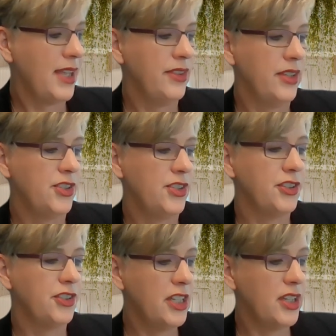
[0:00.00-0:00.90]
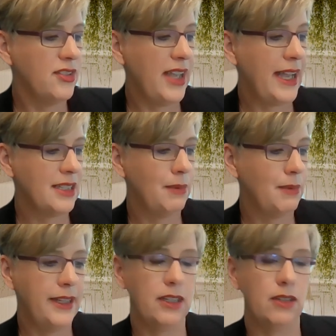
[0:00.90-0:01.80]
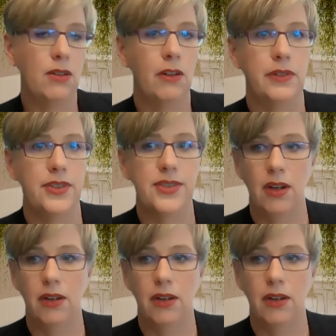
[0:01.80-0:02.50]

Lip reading: at the Strategic Tax Planning Conference